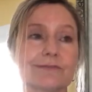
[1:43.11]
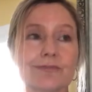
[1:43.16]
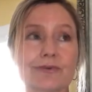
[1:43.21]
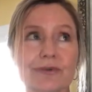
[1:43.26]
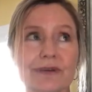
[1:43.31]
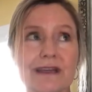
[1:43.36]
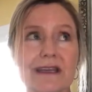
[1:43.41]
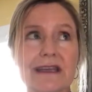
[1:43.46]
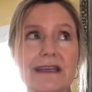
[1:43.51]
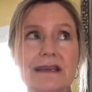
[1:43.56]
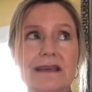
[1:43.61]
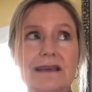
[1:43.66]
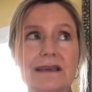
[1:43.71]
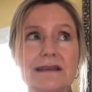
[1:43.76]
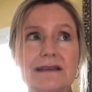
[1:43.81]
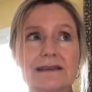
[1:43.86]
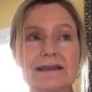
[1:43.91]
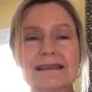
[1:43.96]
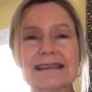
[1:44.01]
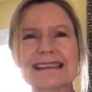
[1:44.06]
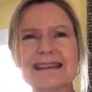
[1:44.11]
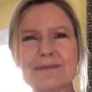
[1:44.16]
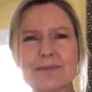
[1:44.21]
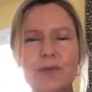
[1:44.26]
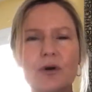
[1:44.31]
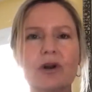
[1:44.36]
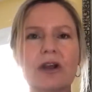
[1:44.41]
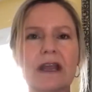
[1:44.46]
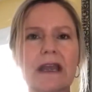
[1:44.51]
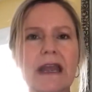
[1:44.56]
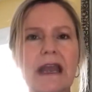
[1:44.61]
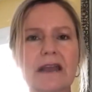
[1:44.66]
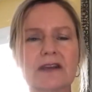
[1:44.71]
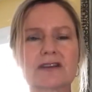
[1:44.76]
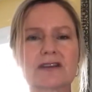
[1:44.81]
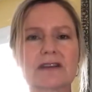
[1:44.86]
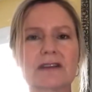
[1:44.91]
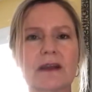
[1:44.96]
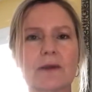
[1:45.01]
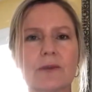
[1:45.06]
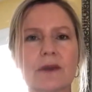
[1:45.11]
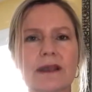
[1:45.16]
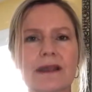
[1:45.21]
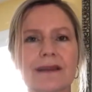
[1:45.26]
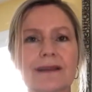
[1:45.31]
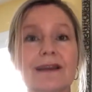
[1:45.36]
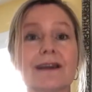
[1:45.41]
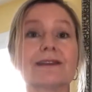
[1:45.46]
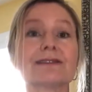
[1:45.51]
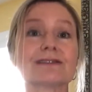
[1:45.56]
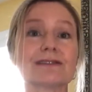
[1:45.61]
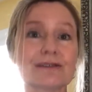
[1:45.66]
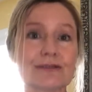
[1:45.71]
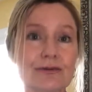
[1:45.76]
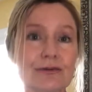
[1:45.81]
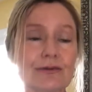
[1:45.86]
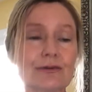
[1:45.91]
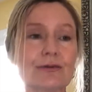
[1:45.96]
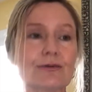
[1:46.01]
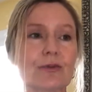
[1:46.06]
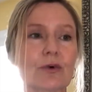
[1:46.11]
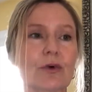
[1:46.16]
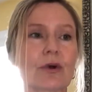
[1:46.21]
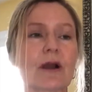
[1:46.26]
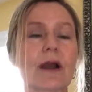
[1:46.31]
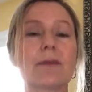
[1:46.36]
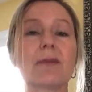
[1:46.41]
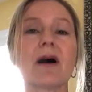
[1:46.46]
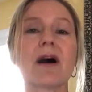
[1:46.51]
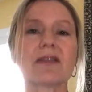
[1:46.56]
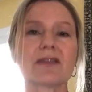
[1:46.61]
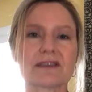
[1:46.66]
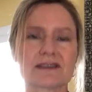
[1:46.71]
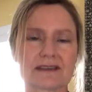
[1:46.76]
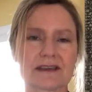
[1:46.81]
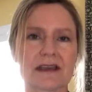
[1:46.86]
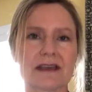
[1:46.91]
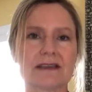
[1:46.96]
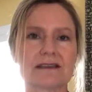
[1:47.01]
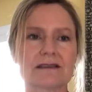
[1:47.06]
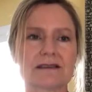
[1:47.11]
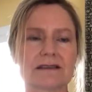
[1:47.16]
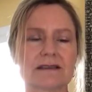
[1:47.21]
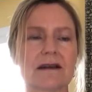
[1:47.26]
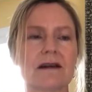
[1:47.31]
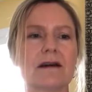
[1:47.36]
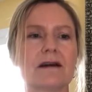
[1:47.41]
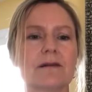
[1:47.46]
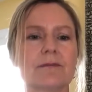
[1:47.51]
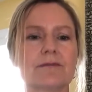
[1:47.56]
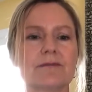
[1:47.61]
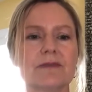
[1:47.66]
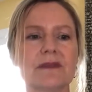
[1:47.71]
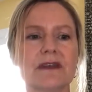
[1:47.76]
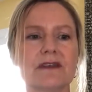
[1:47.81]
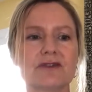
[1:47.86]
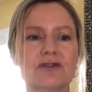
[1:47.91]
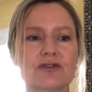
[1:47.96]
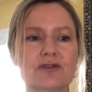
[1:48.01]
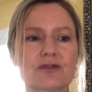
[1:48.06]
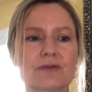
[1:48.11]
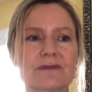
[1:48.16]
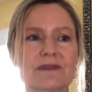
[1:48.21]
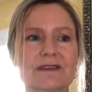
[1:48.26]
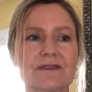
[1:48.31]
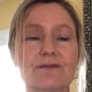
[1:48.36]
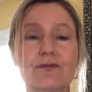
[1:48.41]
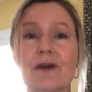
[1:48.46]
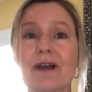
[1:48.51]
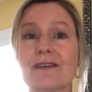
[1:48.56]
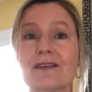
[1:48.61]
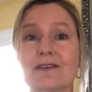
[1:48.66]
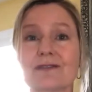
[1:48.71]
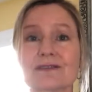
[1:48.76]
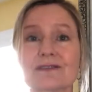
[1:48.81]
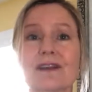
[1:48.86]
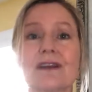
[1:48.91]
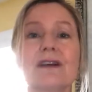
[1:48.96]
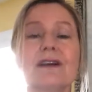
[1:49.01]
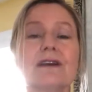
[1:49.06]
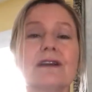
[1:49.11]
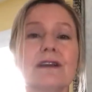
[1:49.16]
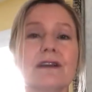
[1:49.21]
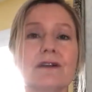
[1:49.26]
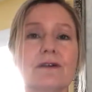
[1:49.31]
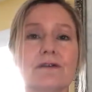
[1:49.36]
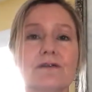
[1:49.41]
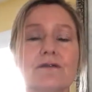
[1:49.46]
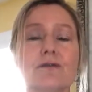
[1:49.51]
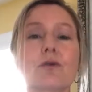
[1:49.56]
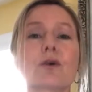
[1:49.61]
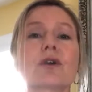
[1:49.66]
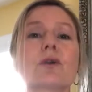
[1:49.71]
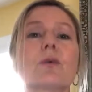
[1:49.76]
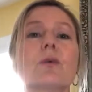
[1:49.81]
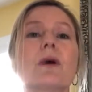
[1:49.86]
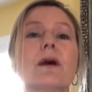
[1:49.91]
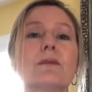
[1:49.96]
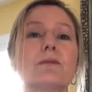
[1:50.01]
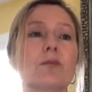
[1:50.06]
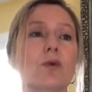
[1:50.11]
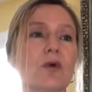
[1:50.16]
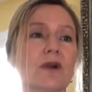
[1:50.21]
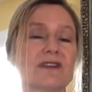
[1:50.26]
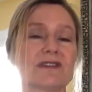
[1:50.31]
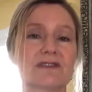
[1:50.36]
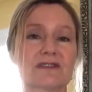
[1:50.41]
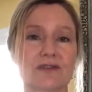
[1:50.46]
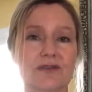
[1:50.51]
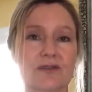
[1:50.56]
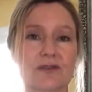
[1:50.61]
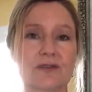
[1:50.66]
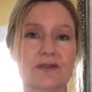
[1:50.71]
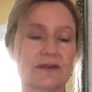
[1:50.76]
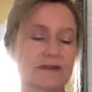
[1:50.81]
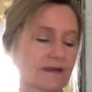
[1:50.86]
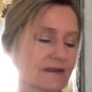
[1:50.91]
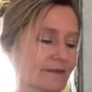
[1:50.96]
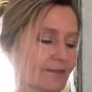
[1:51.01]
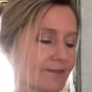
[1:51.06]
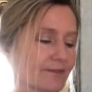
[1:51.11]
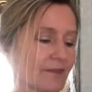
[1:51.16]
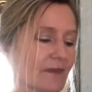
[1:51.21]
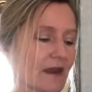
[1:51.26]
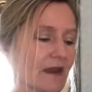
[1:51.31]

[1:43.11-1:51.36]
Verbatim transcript: Pretty simple connection that we can assume or hypothesize um, in terms of why there's, you know, four to one boys to girls.